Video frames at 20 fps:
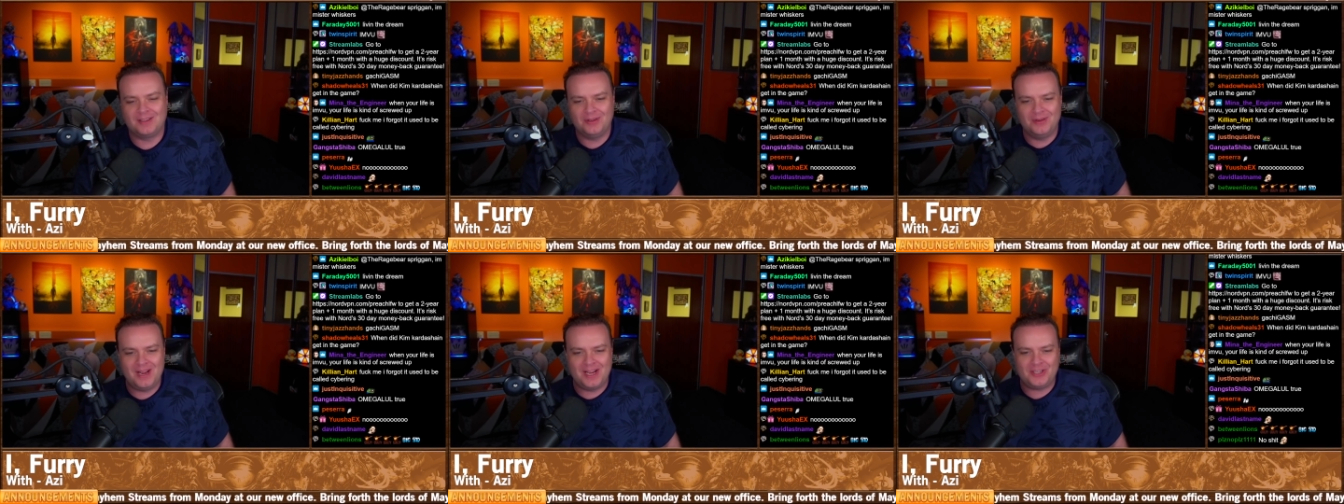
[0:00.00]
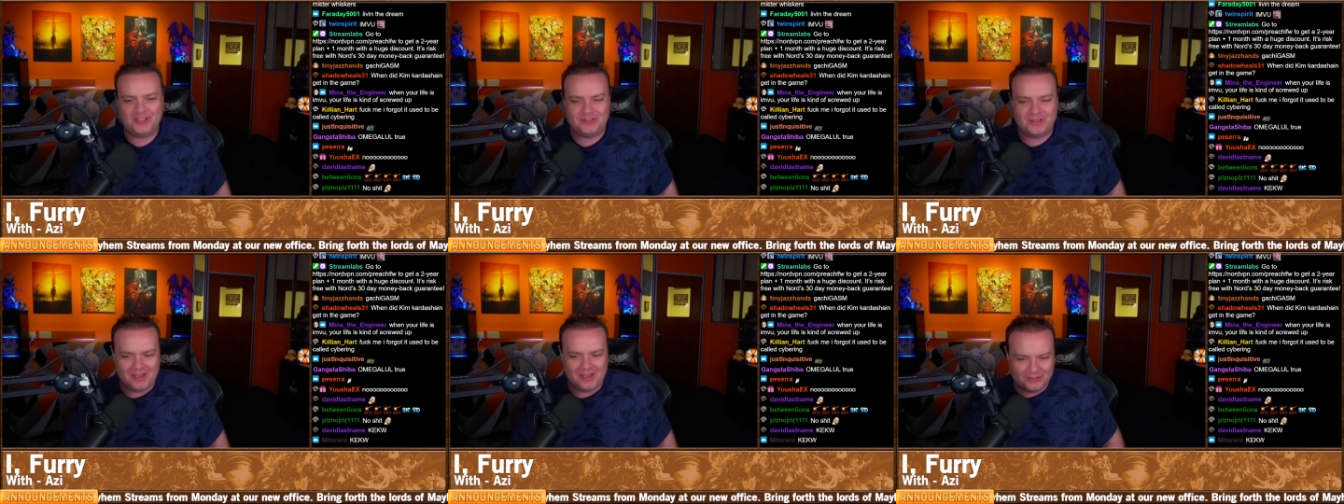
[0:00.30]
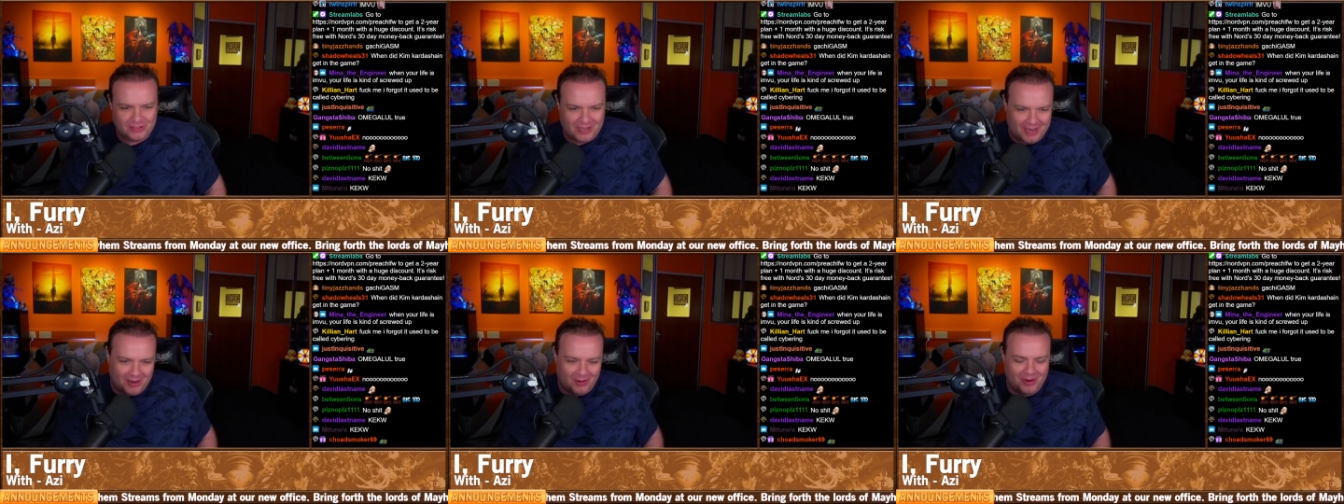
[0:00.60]
Go natural.
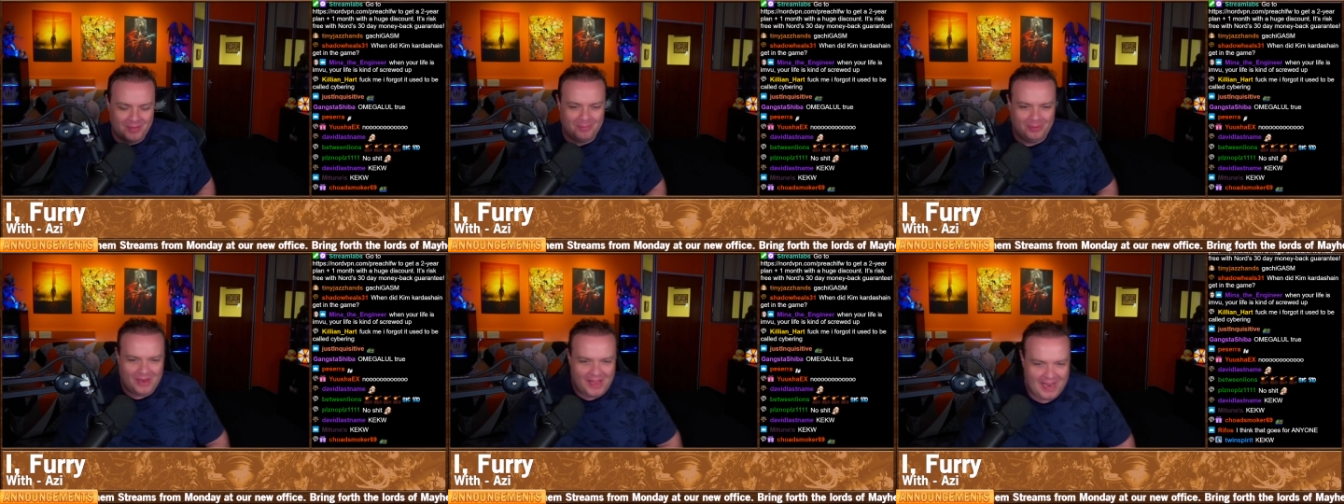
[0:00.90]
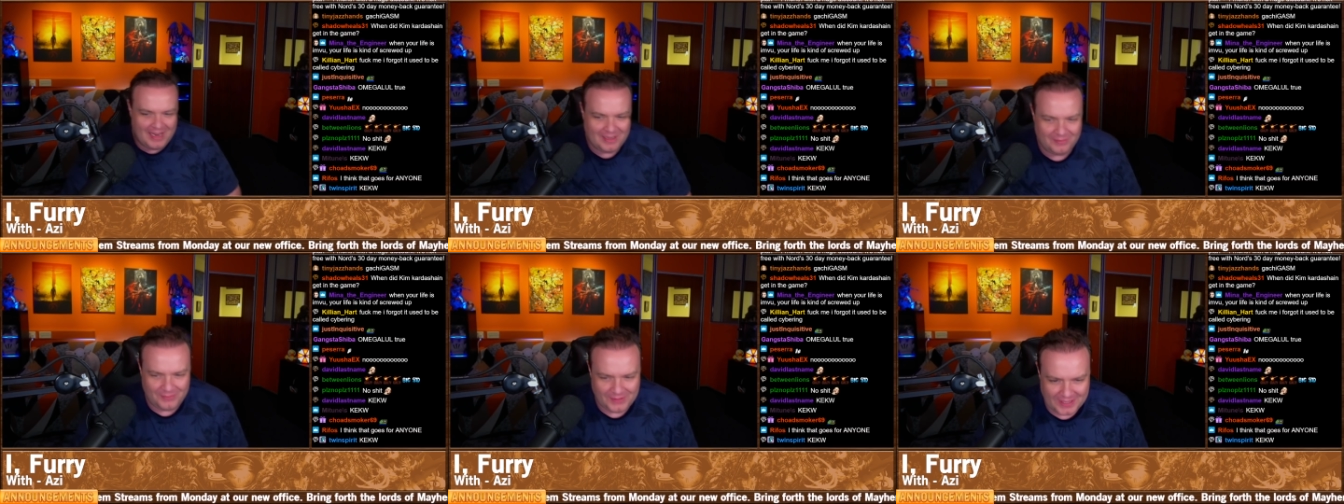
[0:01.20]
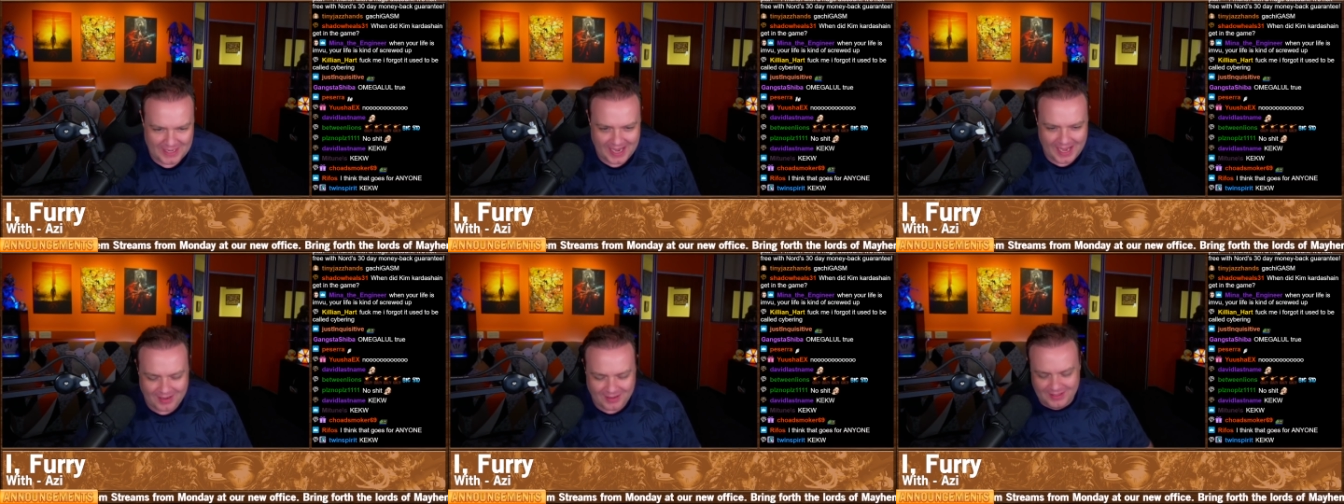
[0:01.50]
Try and go in blind if
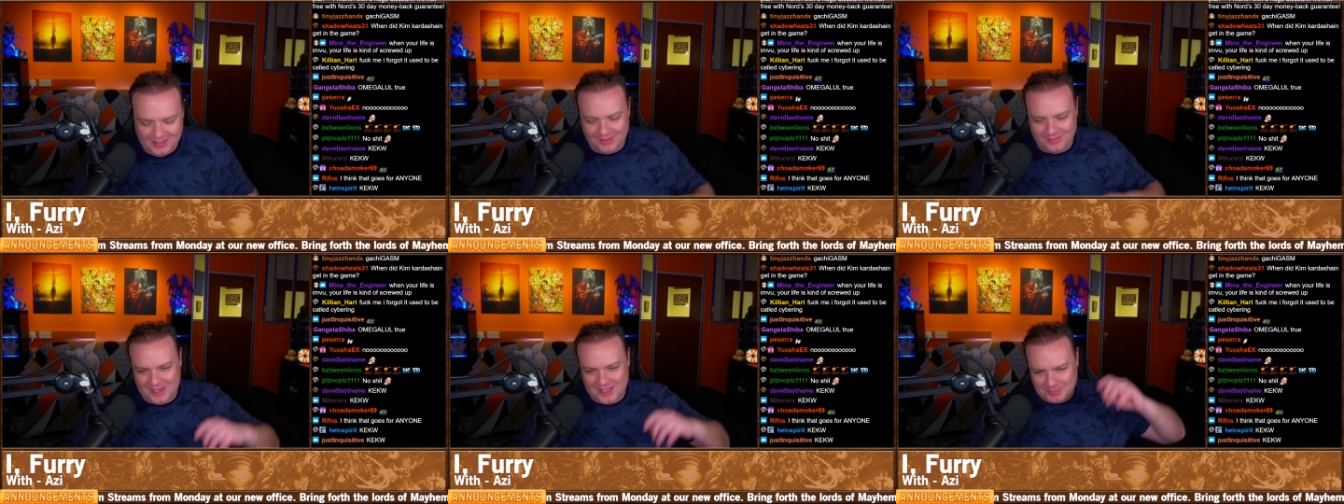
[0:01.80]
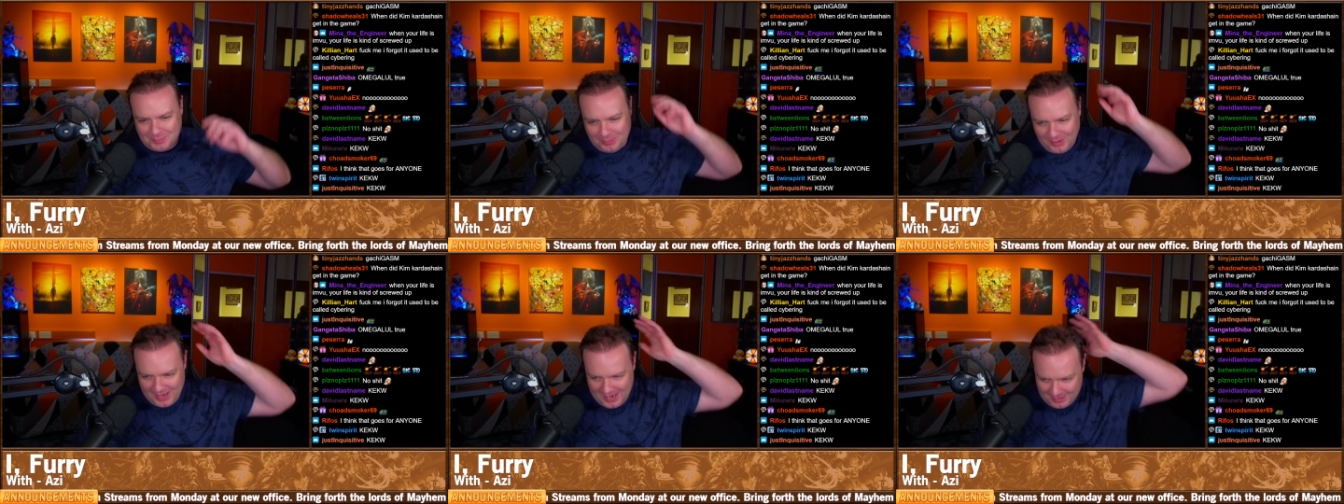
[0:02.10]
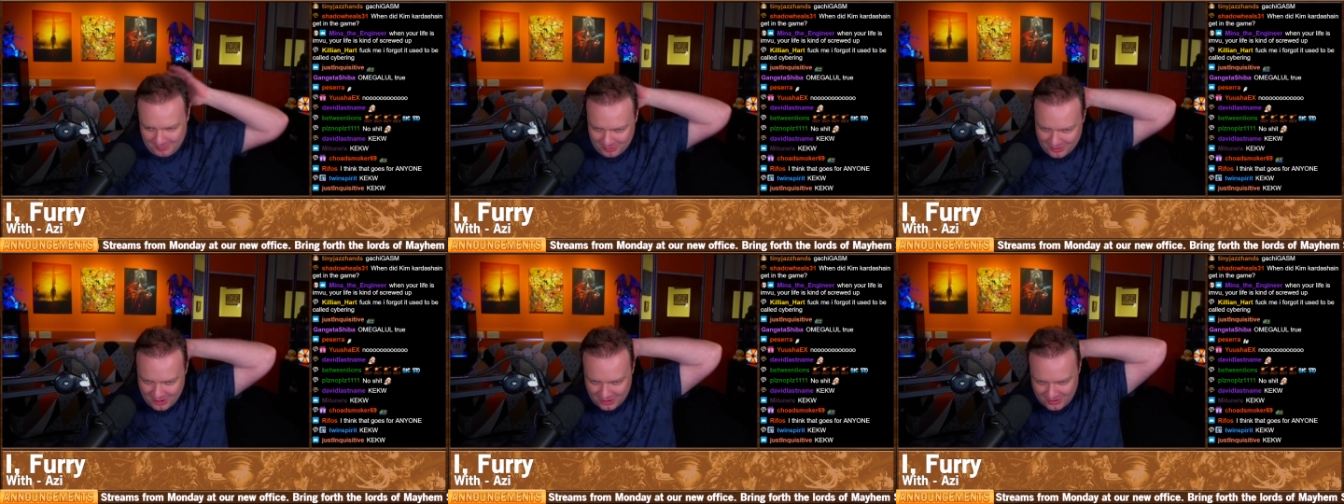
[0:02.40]
you can. Think of it as
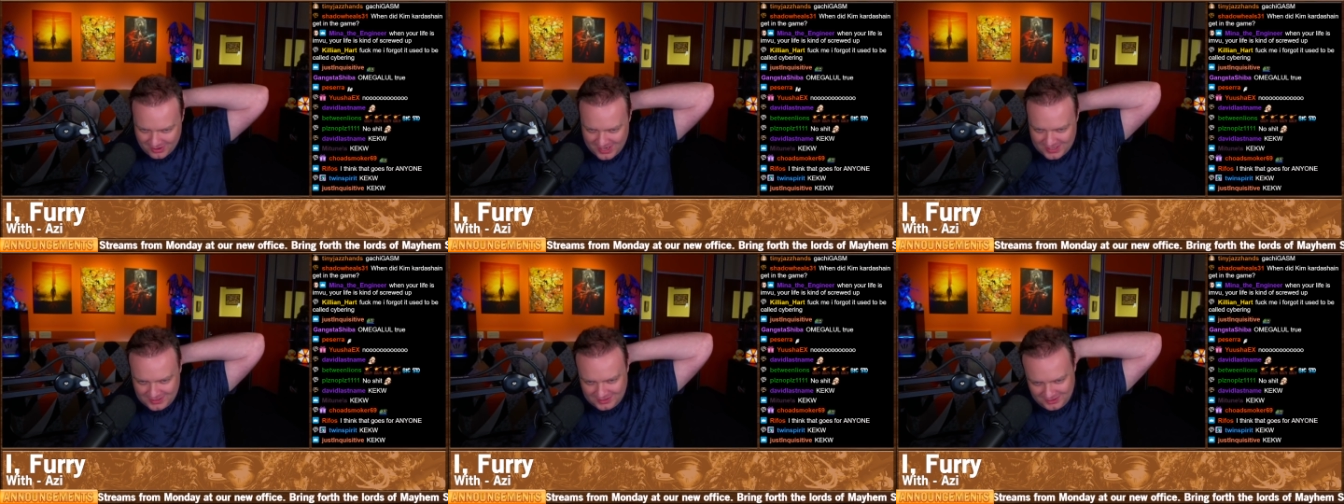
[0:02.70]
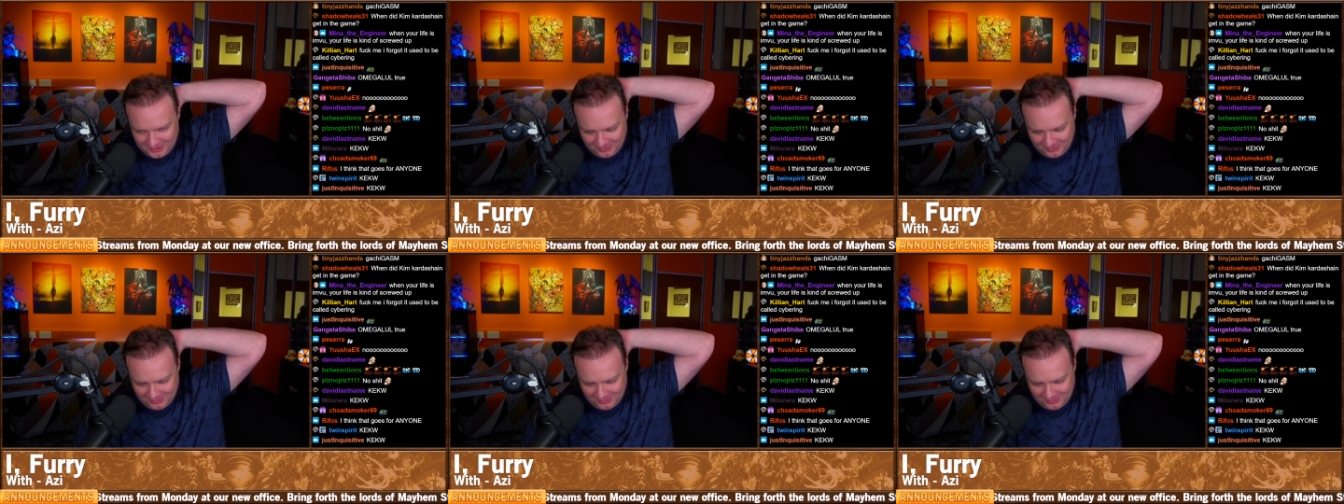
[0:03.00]
blind progress.